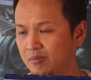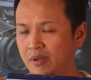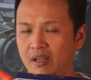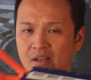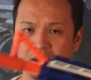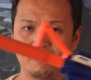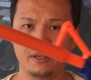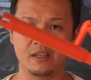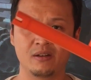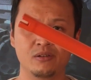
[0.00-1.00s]

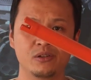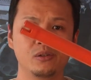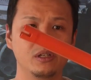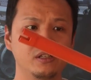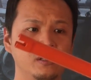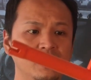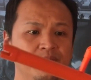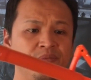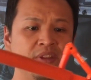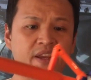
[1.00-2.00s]
make it look cooler.
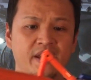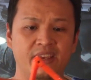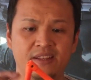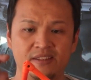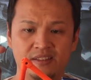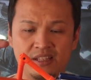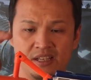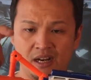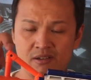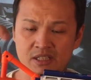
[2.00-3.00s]
And
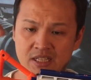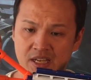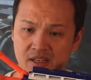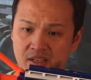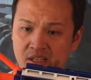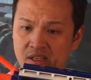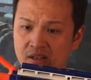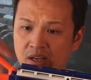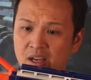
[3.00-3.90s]
the iron sight here,